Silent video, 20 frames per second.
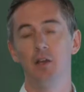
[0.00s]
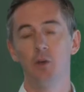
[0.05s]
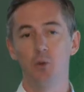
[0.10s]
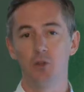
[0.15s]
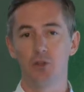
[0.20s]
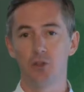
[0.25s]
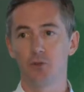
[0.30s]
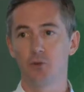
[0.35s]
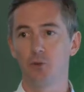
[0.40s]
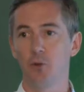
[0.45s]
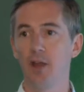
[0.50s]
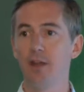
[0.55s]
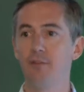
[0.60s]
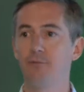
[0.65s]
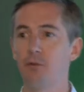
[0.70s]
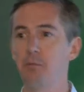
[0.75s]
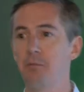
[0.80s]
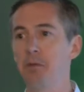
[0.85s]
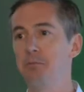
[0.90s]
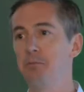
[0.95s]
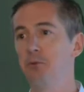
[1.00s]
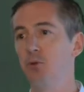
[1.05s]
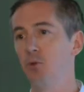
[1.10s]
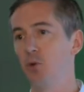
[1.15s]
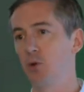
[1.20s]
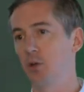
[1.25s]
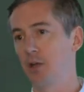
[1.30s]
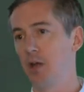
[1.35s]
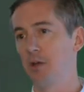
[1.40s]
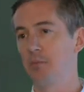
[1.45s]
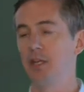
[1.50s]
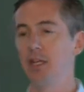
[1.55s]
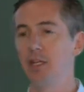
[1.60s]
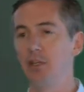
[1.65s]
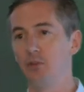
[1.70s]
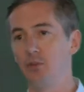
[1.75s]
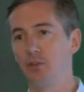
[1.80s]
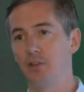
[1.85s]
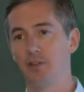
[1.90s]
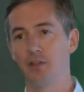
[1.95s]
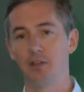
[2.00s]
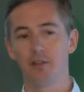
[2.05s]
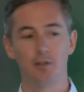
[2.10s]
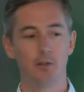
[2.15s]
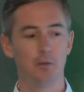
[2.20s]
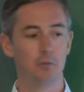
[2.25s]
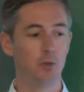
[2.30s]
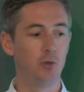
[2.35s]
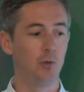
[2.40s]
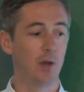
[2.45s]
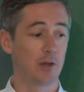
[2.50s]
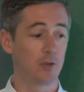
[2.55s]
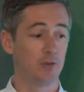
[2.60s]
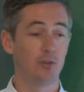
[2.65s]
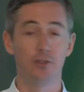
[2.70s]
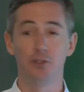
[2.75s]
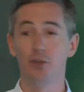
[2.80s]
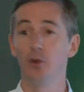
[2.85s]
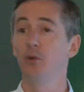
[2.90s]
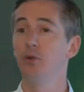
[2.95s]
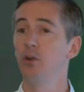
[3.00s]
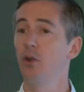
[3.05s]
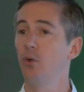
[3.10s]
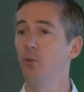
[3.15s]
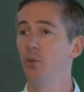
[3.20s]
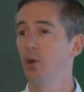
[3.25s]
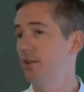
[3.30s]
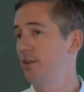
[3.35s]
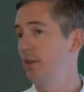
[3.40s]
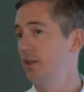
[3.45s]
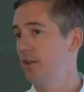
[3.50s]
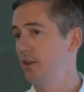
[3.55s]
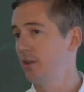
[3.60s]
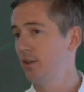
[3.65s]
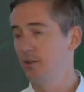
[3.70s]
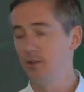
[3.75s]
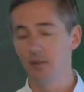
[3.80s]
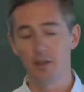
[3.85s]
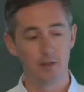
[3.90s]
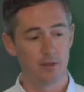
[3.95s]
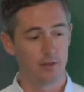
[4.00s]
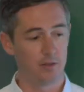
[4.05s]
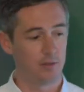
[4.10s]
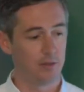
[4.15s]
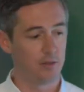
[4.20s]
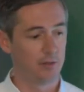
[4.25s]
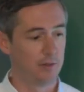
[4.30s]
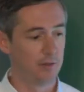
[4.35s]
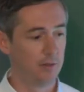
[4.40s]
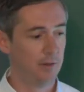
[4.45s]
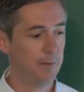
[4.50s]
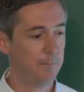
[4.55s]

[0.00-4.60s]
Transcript: which is great for people who are coming into the system who actually don't know what data exists.